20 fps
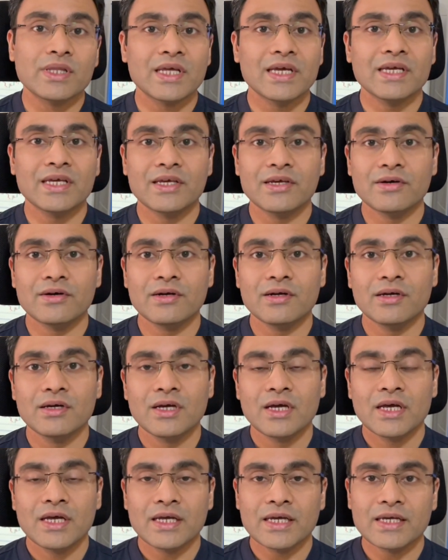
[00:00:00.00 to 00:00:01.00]
thing here
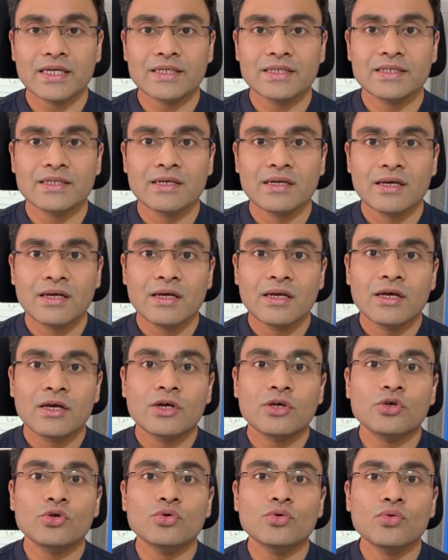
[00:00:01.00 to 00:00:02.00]
is
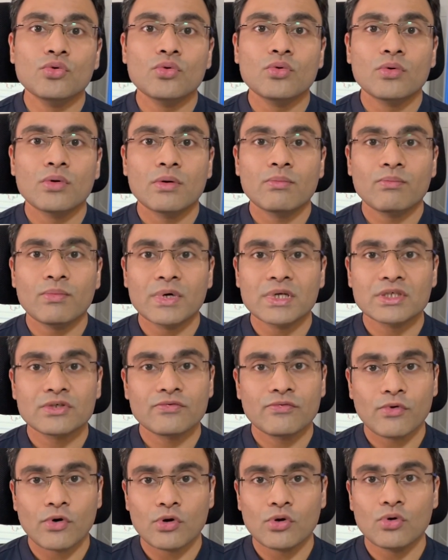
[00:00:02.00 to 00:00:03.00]
you must
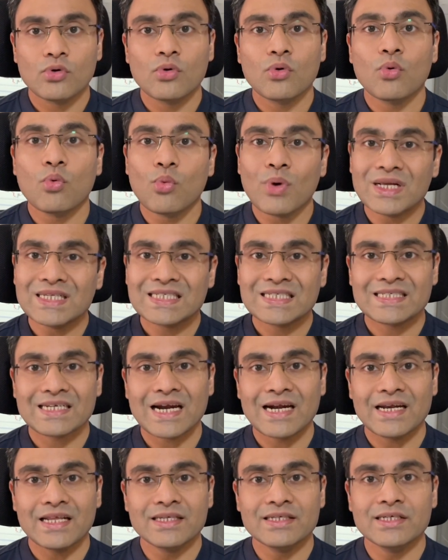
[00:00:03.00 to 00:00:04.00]
follow one
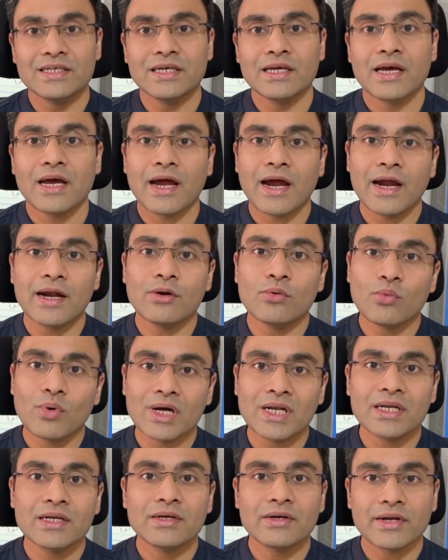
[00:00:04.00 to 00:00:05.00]
strategy and
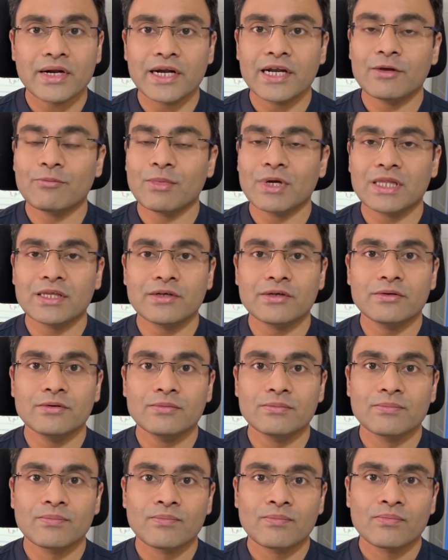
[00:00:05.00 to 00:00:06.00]
one trading method.
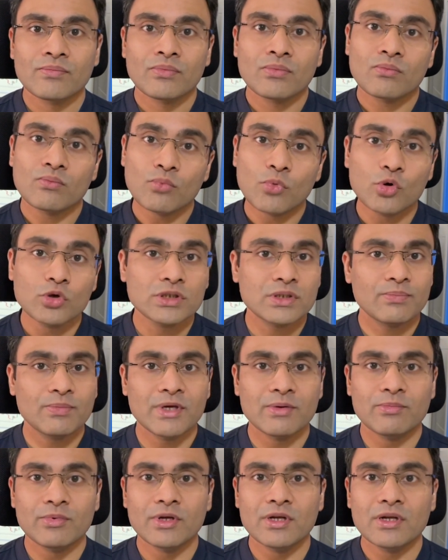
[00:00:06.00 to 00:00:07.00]
Most
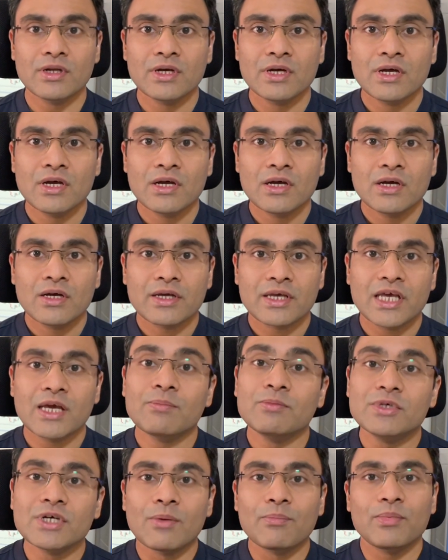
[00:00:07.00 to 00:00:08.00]
people
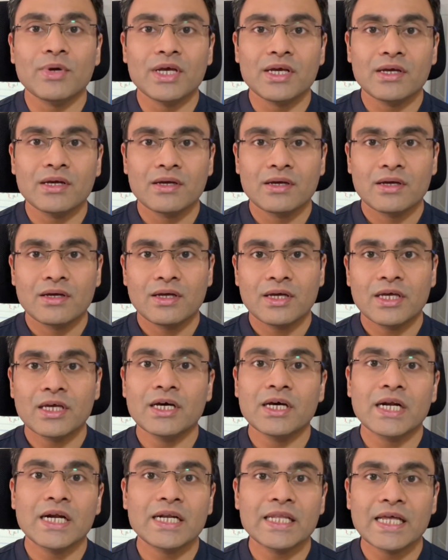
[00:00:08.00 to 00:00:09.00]
keep jumping
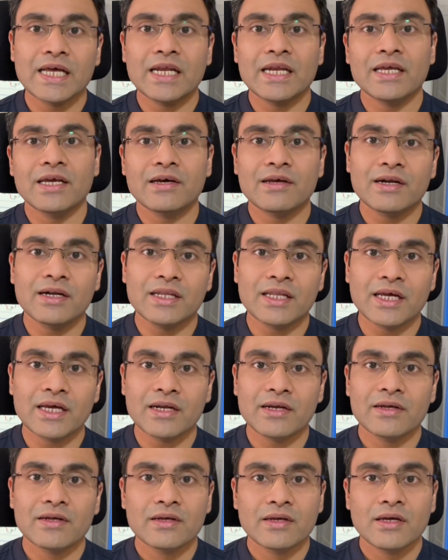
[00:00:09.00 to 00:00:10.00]
here and there, here and there.